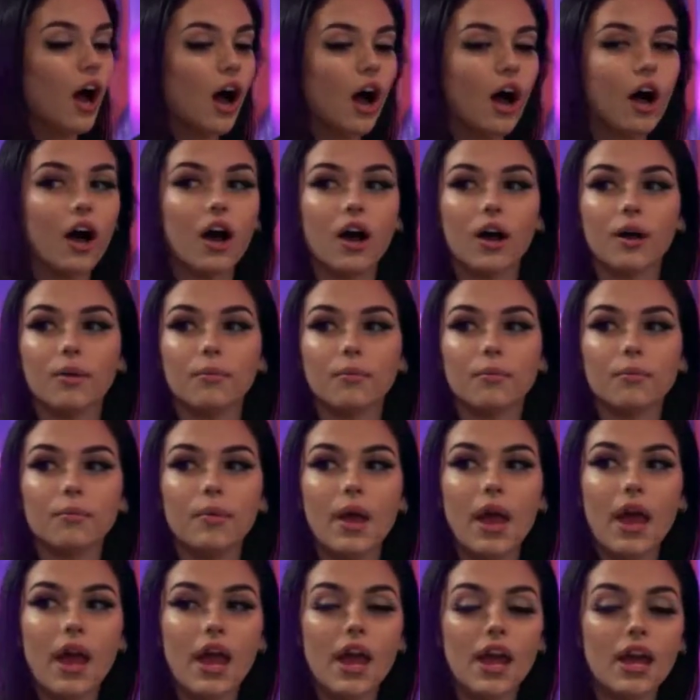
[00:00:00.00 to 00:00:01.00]

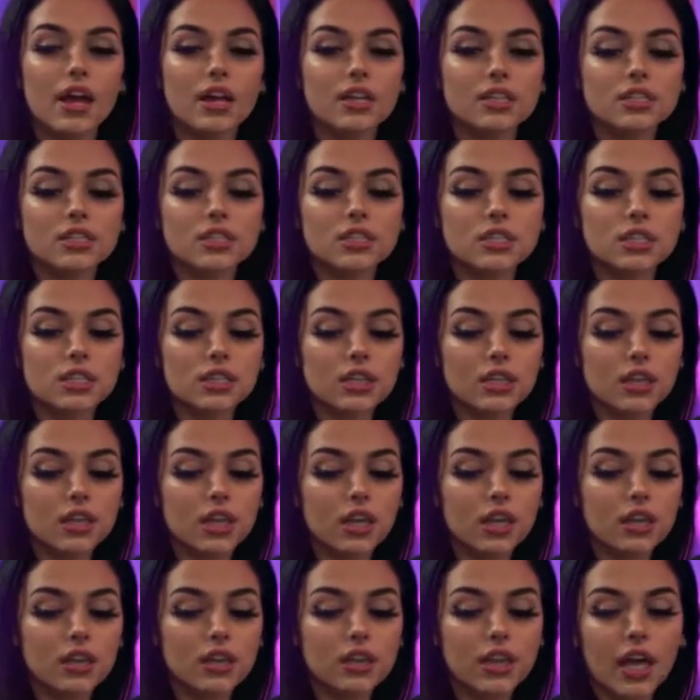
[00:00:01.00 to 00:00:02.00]
And
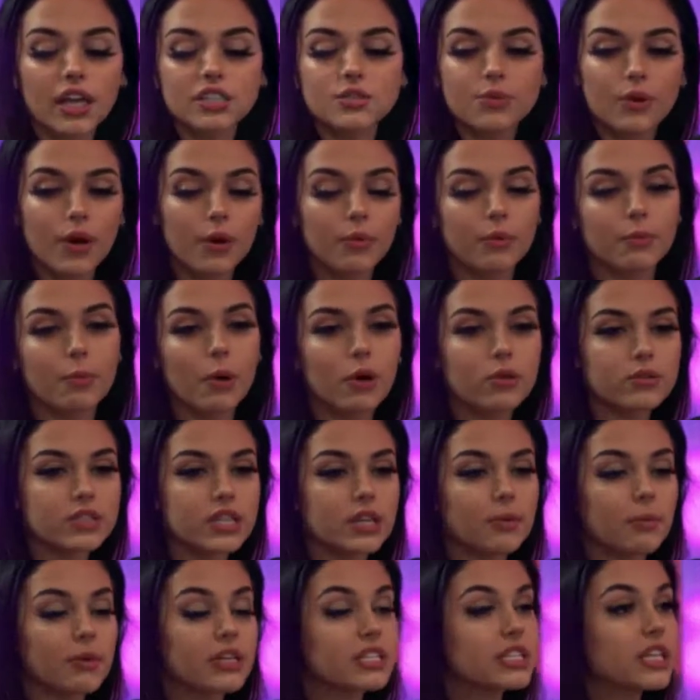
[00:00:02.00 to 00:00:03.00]
that's where I would post
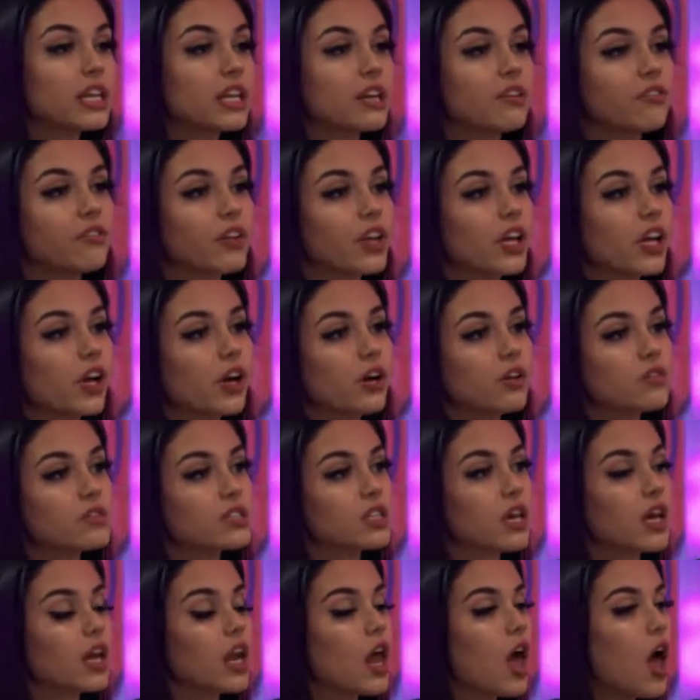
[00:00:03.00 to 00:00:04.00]
my singing videos,
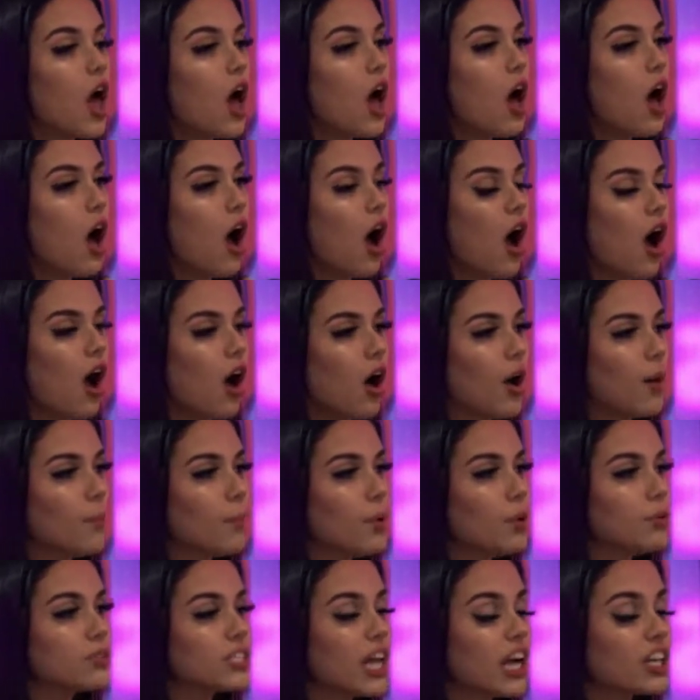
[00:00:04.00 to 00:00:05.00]

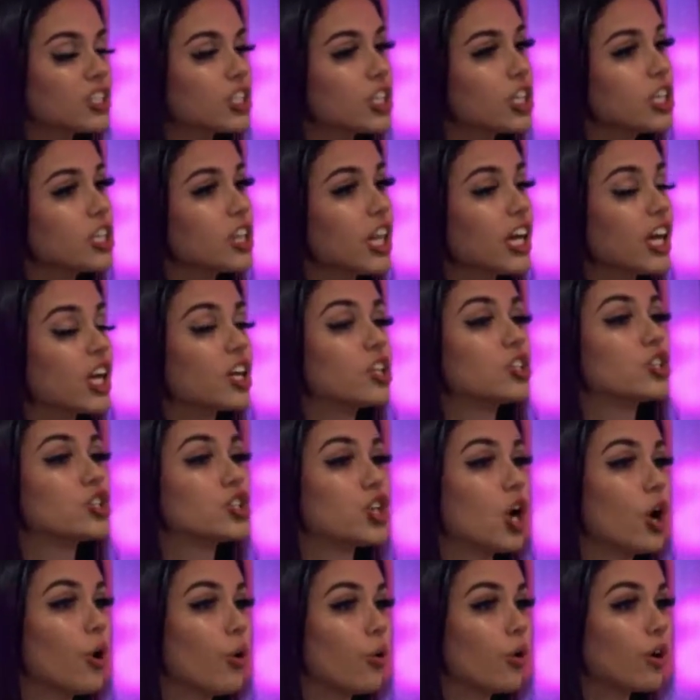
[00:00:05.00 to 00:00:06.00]
and it was actually like a
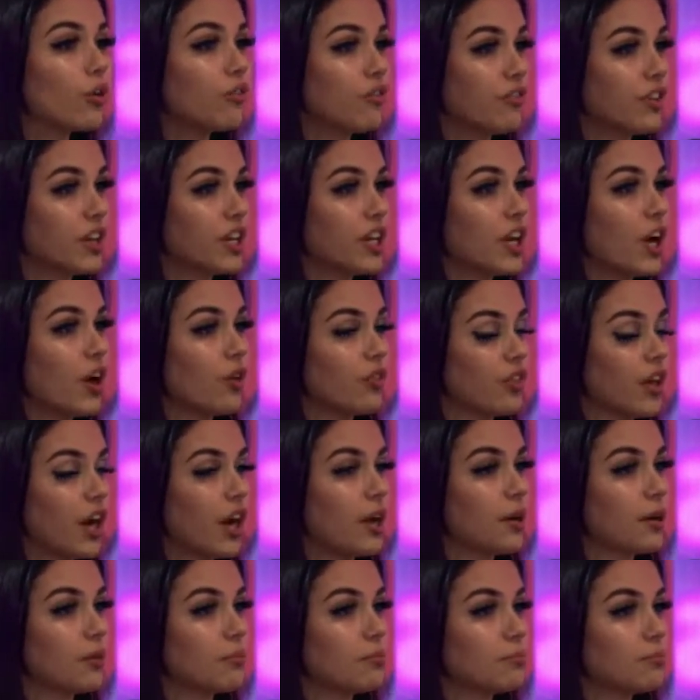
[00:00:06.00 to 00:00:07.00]
joke video that
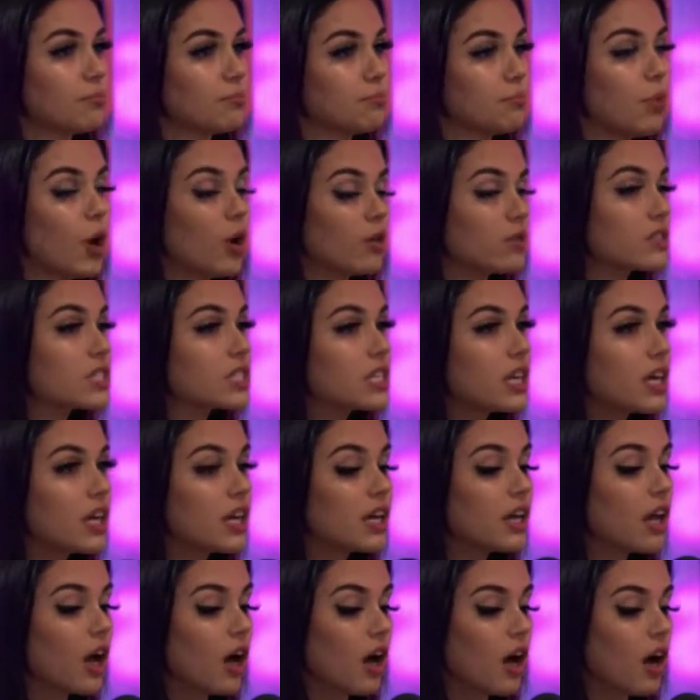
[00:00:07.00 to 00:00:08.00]
I
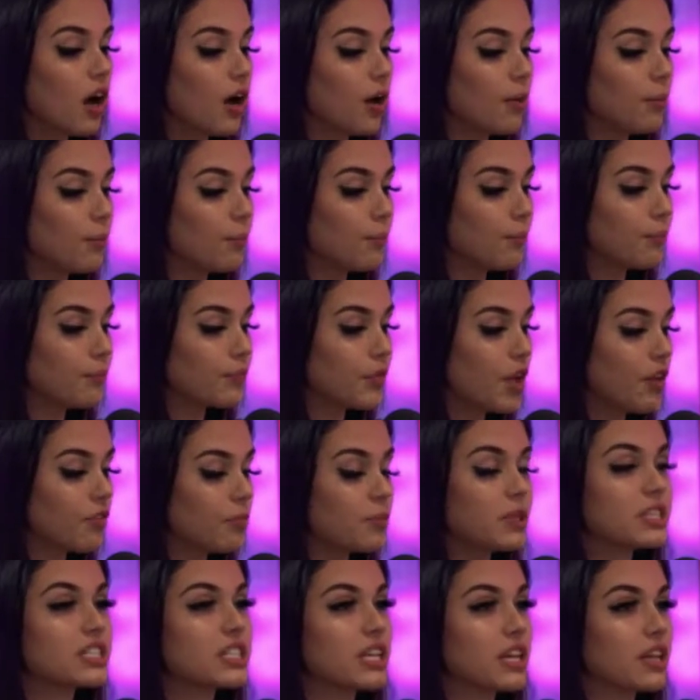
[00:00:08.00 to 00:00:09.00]
posted of
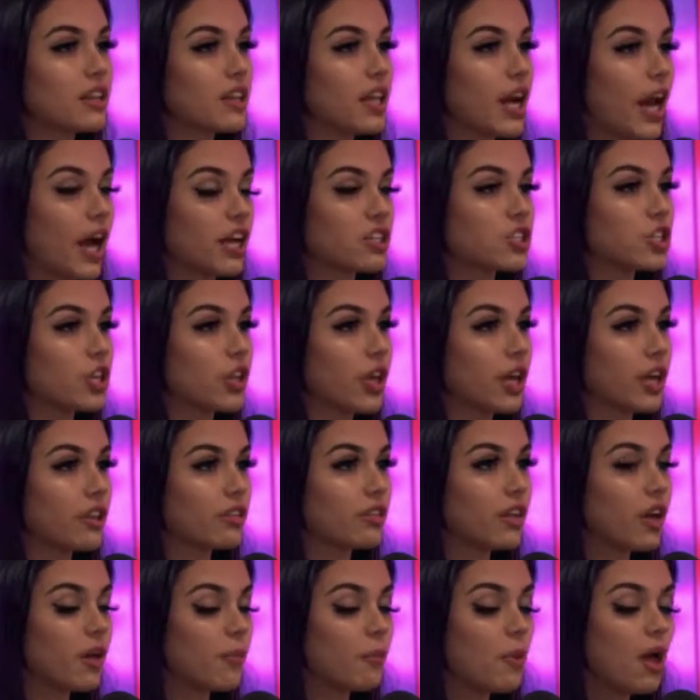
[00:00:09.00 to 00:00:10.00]
me singing the national
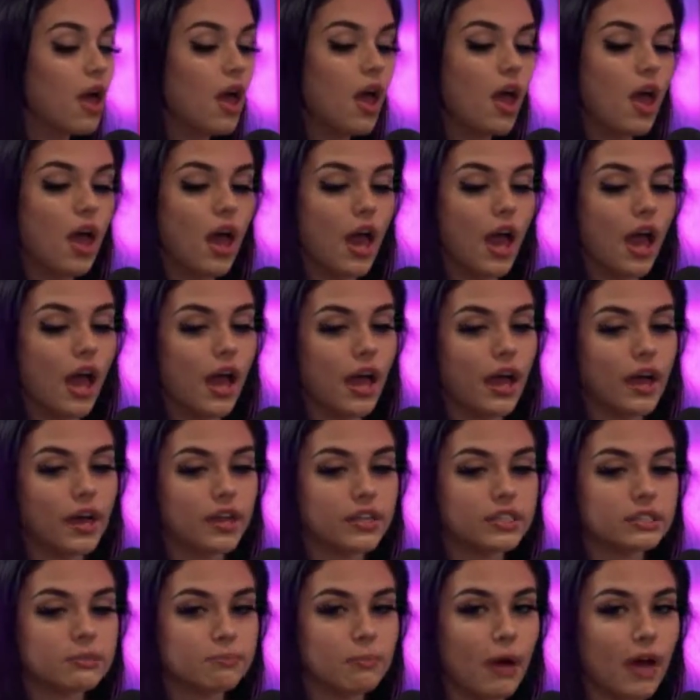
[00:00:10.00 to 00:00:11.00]
anthem,
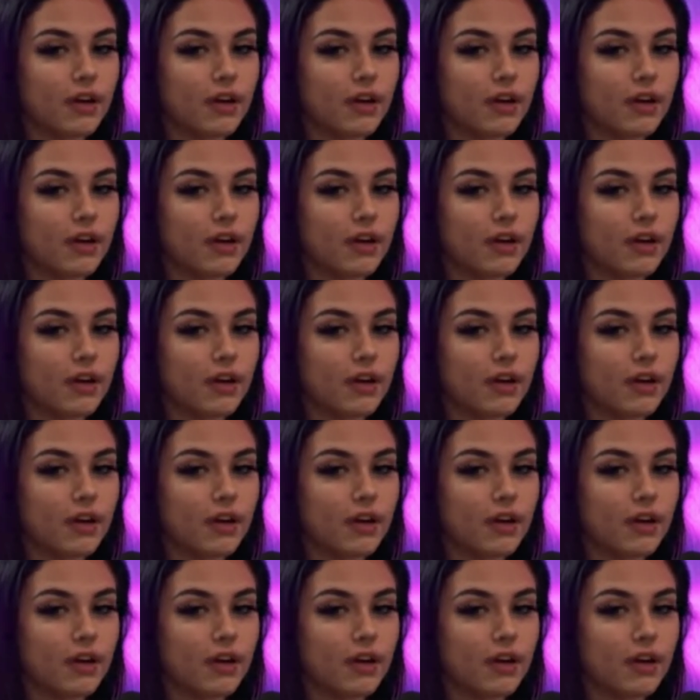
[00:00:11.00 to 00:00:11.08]
and